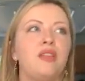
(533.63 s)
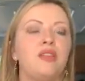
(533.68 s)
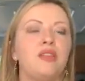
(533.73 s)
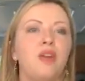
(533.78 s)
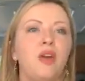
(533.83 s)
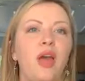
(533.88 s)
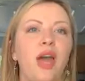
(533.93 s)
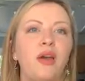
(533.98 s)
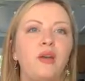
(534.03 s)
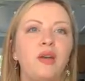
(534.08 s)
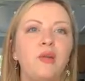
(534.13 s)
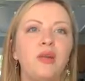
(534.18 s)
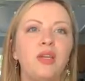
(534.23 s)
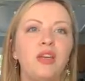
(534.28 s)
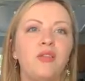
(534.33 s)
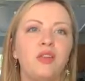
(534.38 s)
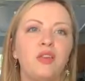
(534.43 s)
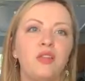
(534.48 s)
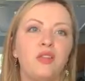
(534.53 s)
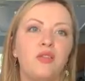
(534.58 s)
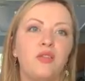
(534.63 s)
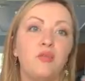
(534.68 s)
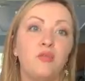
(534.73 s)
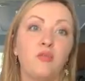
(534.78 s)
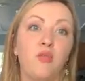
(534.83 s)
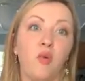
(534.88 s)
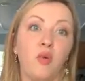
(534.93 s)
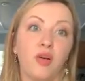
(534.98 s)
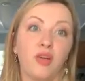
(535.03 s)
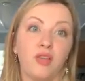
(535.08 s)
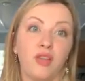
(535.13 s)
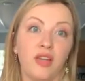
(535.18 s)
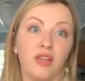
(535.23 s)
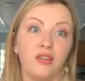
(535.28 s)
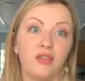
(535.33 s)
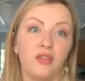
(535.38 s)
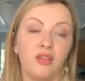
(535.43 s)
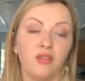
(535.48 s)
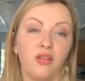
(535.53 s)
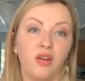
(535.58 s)
So how can we give ourselves more
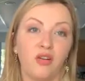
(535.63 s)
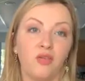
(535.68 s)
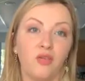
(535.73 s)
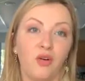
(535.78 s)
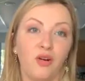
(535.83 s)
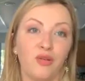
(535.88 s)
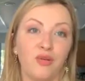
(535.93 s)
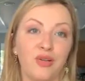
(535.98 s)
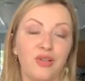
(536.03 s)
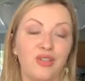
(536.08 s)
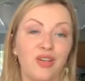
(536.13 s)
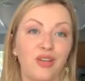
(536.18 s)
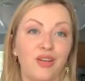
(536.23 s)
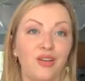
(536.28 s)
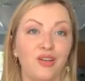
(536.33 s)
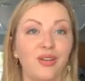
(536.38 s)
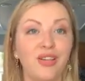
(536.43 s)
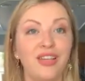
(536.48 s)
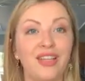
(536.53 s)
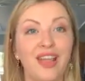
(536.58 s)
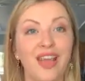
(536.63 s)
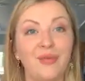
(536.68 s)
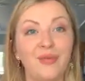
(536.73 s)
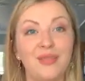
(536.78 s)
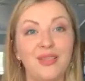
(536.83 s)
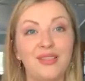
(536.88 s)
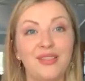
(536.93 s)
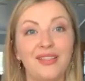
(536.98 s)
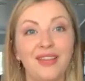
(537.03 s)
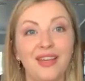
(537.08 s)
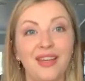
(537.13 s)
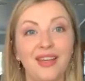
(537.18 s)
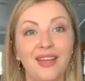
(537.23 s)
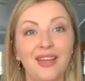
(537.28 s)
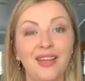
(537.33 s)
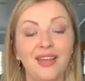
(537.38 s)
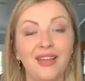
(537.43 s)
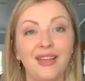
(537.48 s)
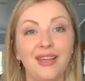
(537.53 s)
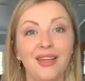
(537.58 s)
things to look forward to? And that was
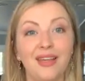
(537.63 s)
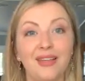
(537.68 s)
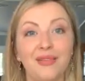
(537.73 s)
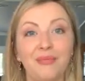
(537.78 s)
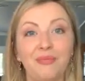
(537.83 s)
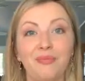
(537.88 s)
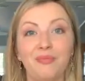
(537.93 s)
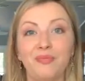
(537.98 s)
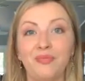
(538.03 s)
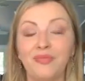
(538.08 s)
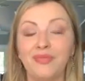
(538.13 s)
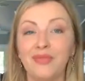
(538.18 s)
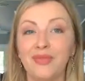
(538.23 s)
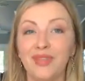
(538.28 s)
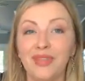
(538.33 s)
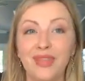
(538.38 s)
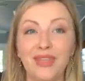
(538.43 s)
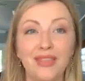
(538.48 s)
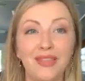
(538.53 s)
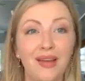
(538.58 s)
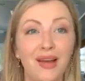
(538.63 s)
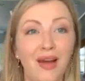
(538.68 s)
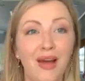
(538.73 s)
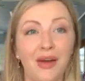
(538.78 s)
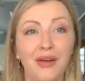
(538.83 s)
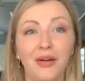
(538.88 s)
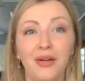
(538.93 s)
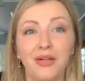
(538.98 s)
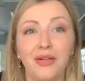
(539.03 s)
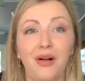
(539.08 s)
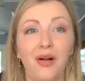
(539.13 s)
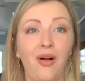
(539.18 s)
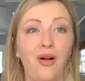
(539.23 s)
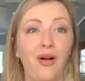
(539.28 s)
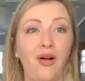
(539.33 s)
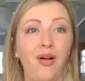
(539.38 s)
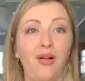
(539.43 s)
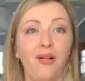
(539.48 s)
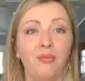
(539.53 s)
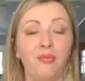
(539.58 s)
like this utter
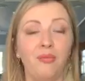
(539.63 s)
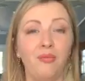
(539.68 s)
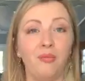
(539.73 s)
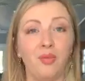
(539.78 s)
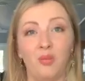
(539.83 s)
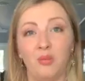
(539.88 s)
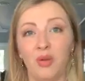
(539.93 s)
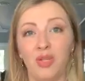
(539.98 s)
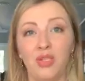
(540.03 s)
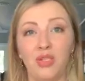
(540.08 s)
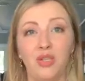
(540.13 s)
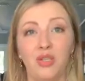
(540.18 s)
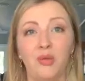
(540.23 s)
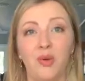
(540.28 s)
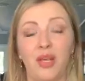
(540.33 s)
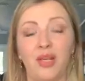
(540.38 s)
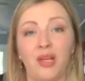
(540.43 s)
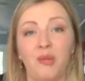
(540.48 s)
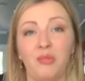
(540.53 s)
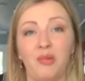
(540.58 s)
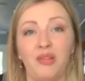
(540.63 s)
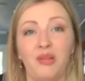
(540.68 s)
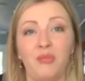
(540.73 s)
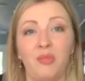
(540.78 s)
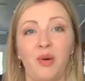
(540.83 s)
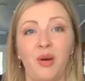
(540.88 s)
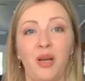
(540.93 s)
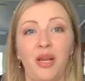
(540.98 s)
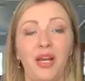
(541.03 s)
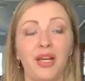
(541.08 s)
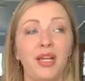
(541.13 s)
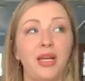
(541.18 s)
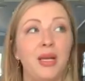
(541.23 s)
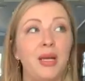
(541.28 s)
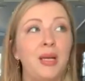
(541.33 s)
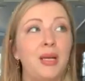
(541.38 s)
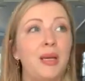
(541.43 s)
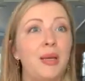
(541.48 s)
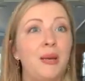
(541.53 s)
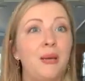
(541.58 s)
calm when we do wake up in the morning.
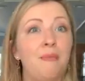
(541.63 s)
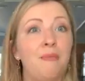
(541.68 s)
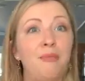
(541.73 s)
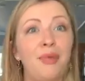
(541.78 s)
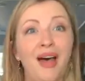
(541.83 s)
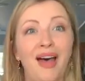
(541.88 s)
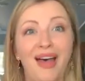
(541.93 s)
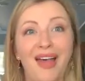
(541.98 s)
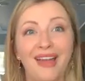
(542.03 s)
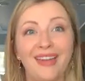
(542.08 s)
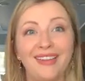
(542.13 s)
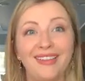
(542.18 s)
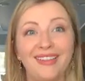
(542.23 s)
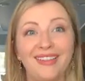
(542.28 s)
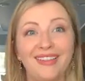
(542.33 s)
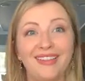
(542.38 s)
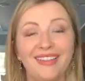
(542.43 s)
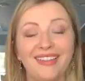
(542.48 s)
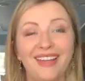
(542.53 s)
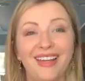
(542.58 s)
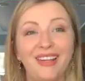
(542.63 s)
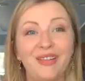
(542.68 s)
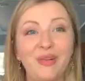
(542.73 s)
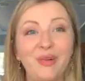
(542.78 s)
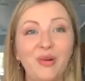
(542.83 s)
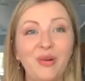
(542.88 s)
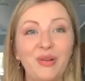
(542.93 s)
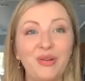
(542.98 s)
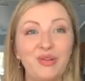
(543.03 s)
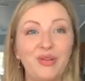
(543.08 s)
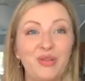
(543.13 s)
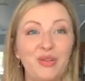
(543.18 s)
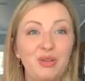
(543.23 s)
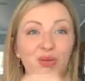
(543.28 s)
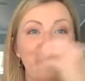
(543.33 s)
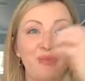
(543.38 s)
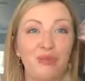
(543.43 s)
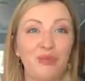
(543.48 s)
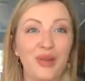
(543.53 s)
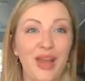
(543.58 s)
But in order
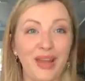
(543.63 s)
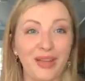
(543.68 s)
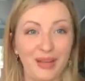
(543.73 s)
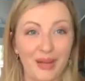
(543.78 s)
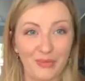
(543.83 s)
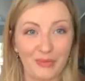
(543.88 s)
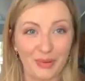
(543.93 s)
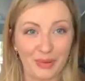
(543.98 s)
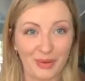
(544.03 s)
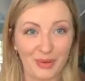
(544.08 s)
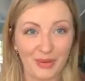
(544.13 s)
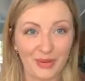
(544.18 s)
to wake up